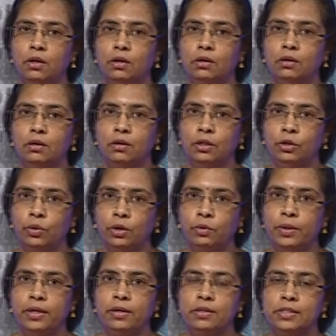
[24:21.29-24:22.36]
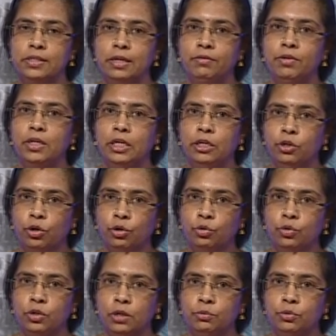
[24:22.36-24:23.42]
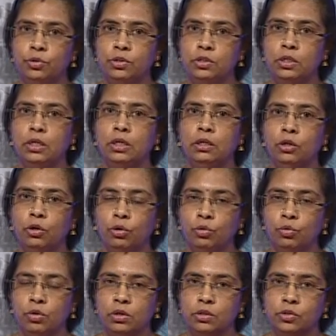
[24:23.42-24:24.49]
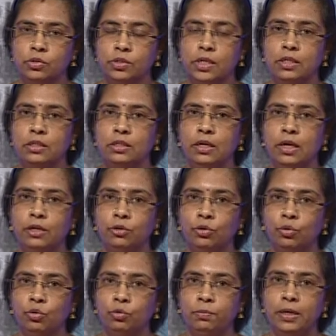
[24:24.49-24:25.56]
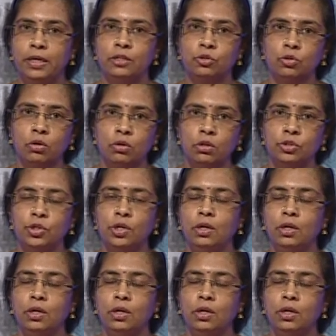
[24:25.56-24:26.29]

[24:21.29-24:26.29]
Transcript: awareness level in your own community, in your own society, at your own place, college,